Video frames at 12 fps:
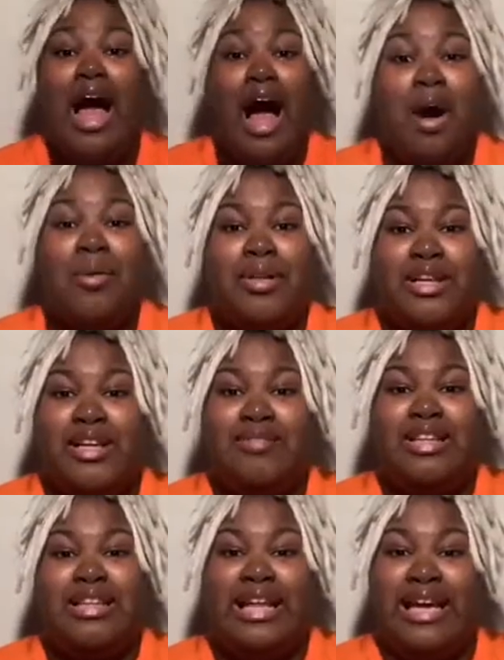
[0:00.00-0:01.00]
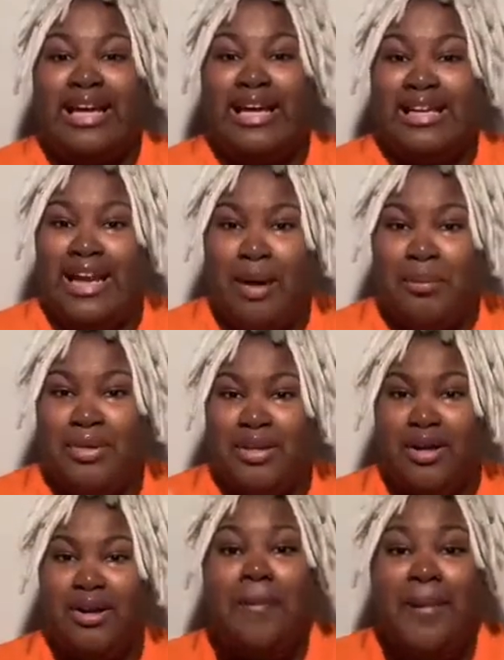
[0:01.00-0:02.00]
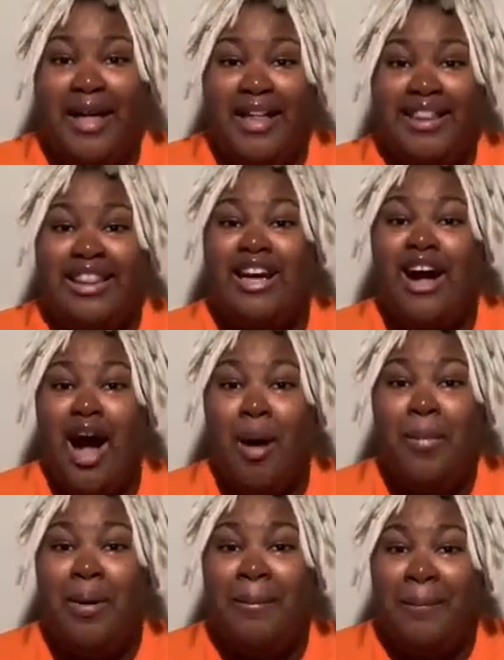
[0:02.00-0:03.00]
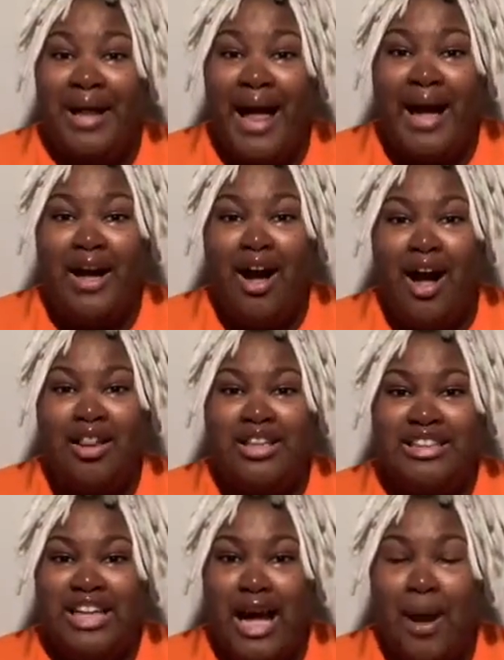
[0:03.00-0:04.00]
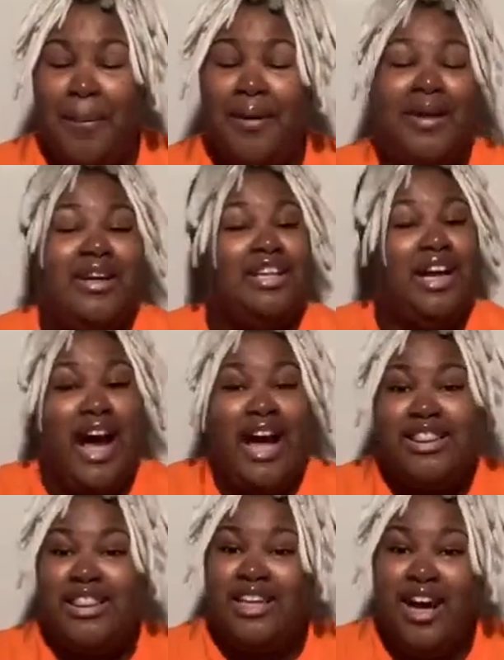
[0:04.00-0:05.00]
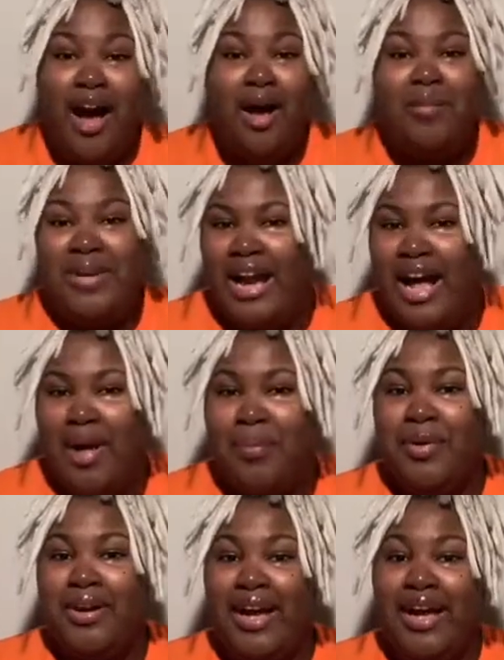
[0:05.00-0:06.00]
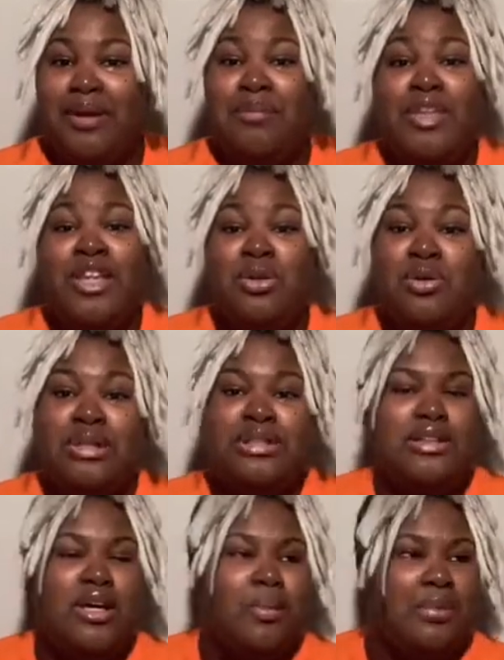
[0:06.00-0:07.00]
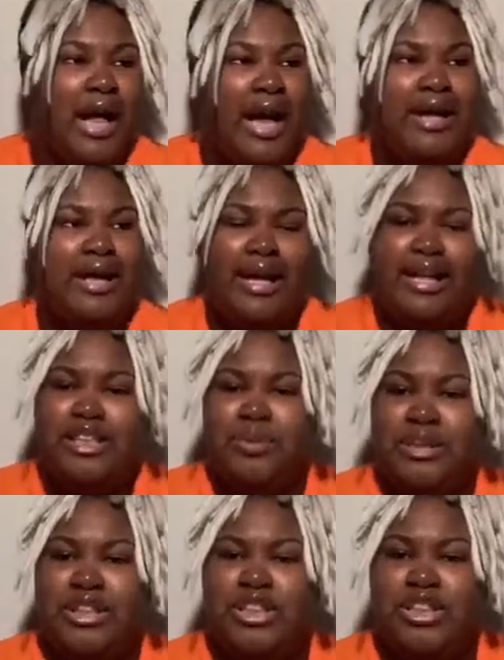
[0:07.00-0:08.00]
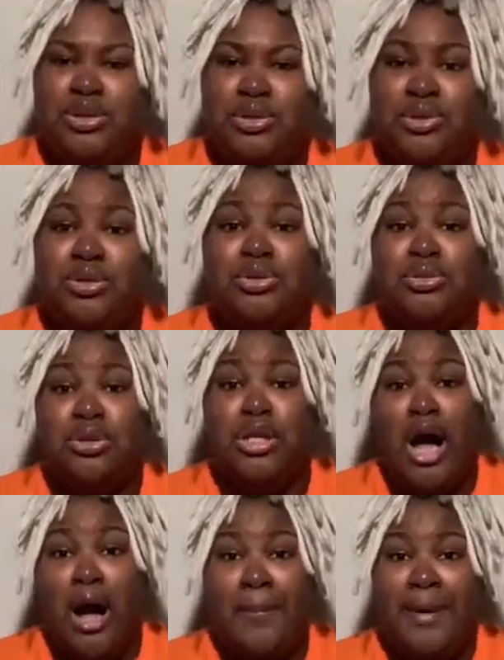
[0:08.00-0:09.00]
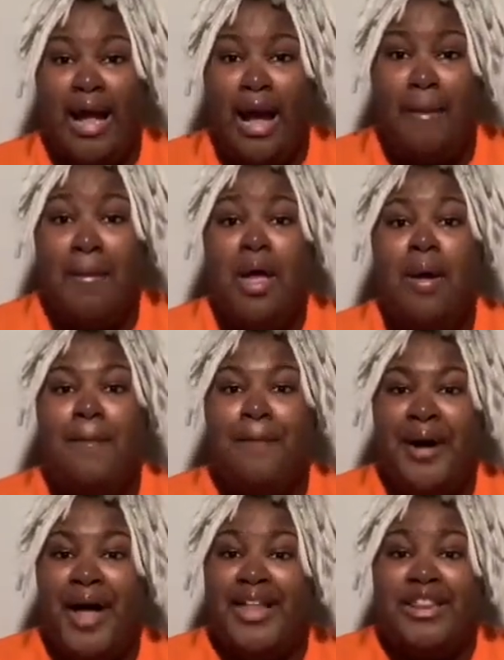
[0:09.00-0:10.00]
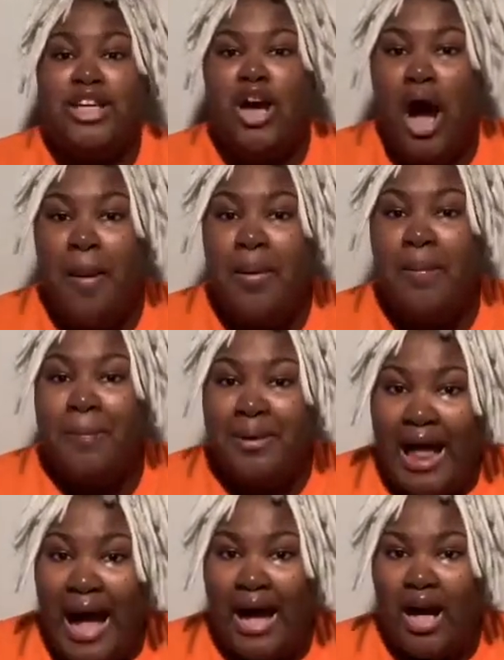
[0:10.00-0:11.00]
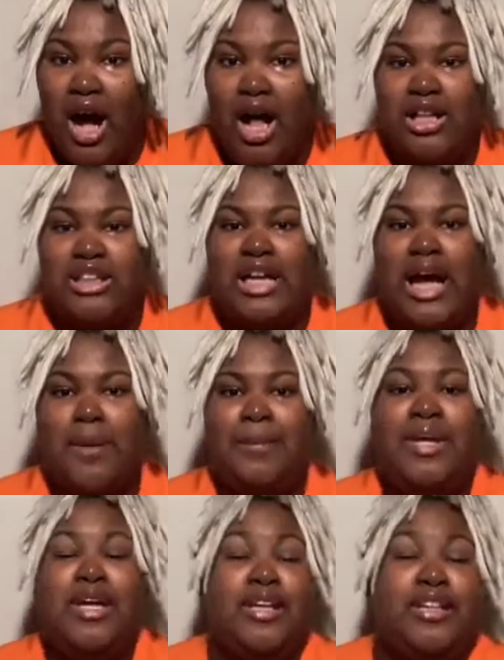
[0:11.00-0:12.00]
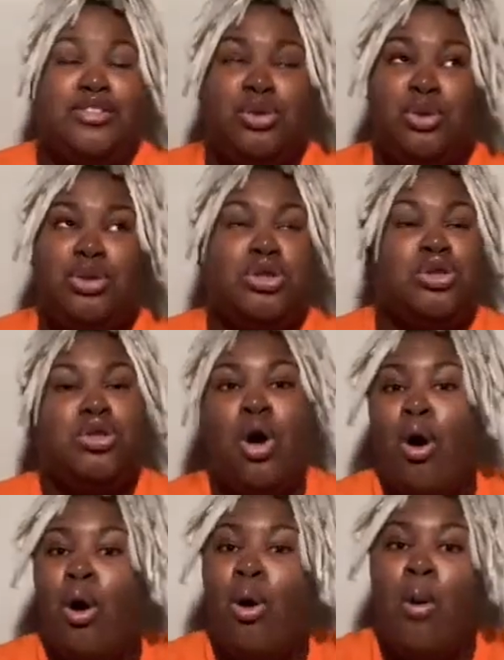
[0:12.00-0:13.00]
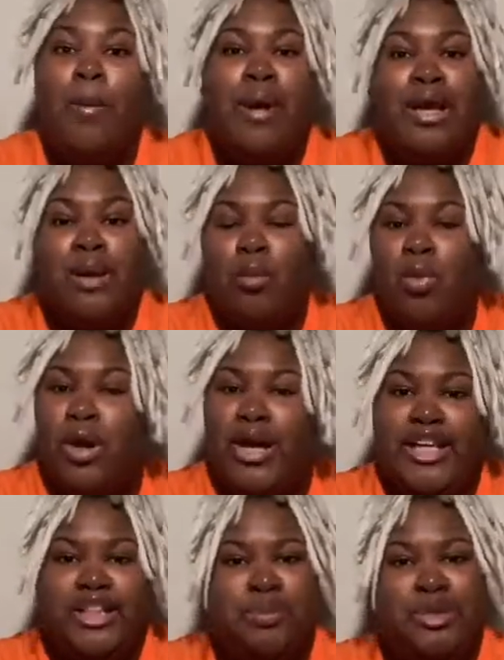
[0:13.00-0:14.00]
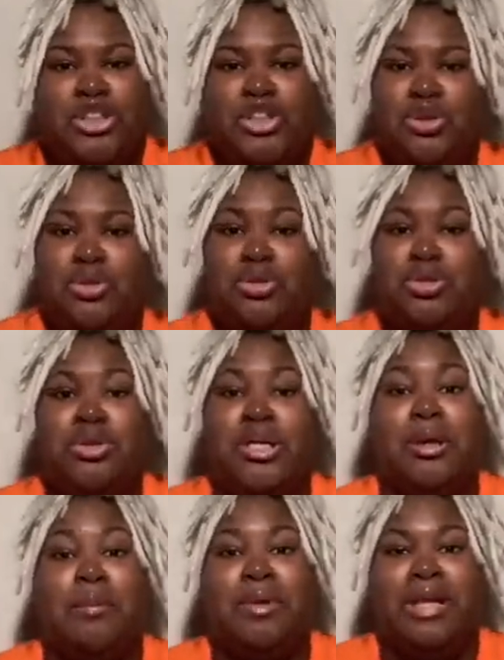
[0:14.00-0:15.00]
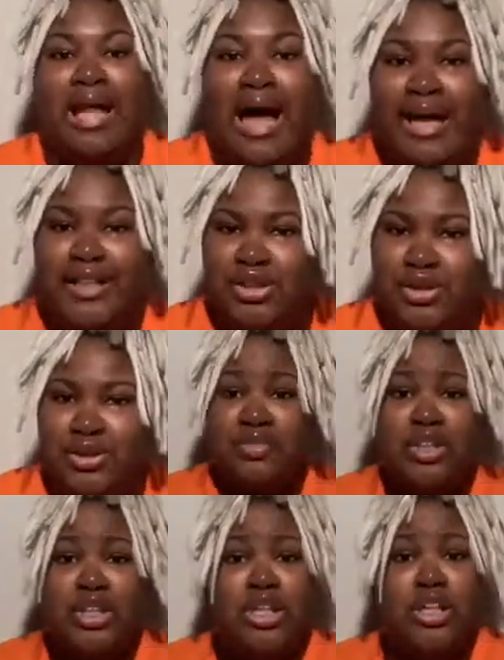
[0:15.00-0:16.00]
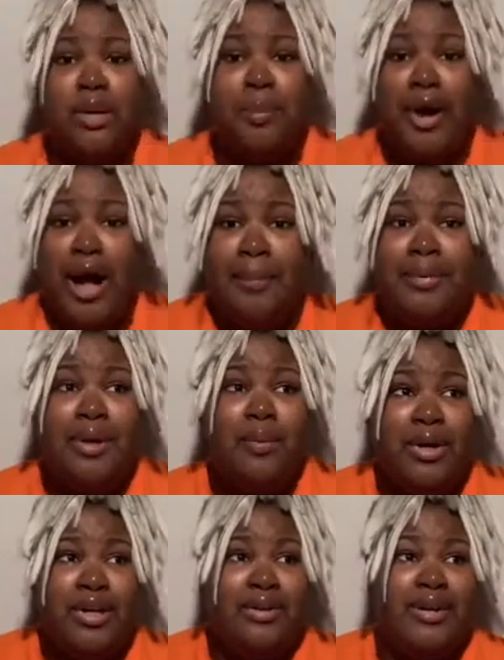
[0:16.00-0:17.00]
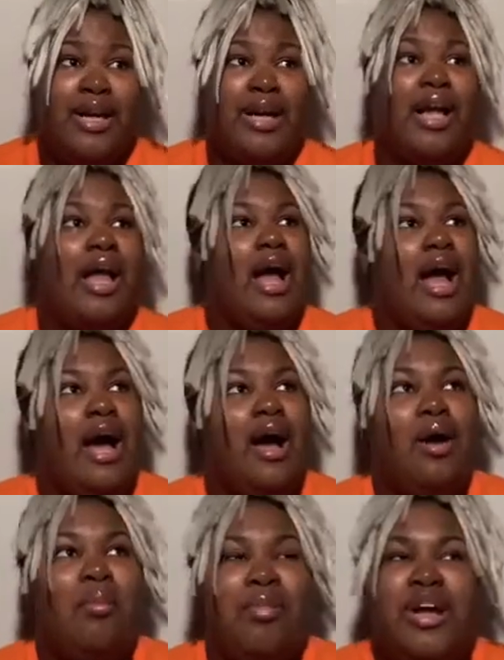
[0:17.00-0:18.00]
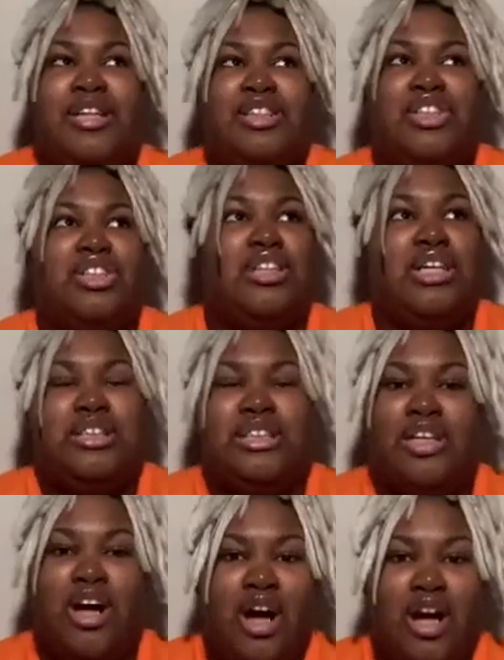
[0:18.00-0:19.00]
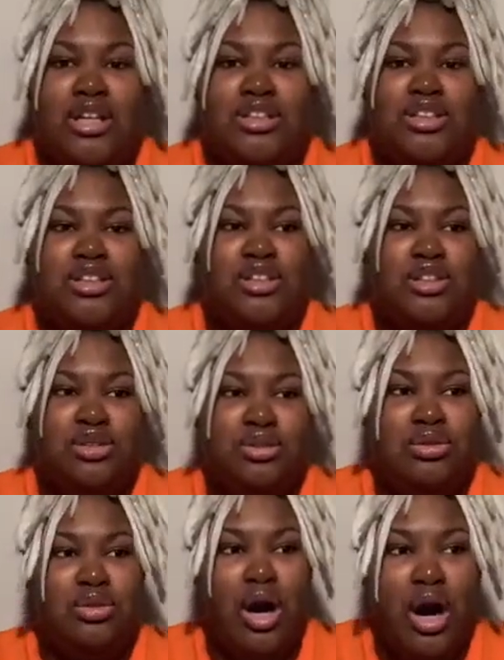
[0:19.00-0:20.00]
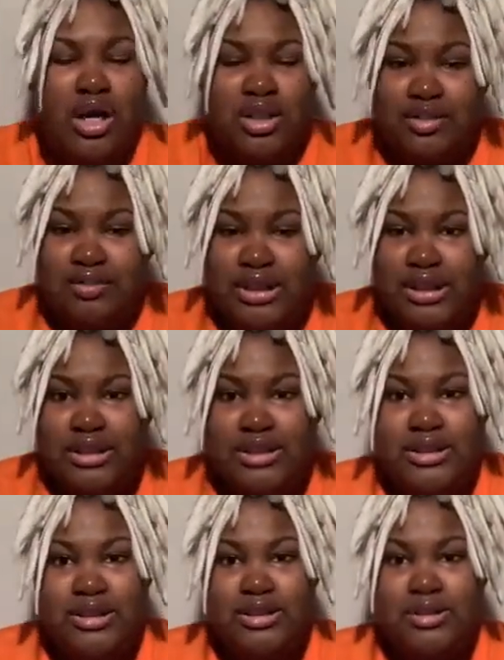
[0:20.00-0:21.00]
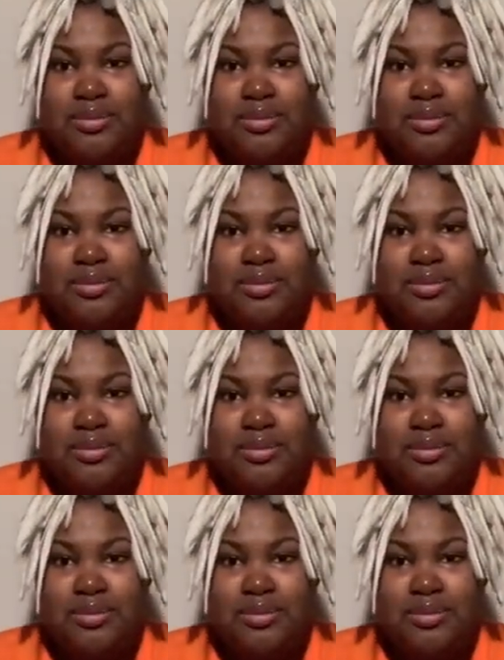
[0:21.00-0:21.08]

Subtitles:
I will leave the link down below, but the Common Black College app, not the Common app, okay? You can still apply to HBCUs through the Common app, but the Common Black College app gives you so many more HBCUs you can apply to. You're probably wondering, how much does it cost to do all of this?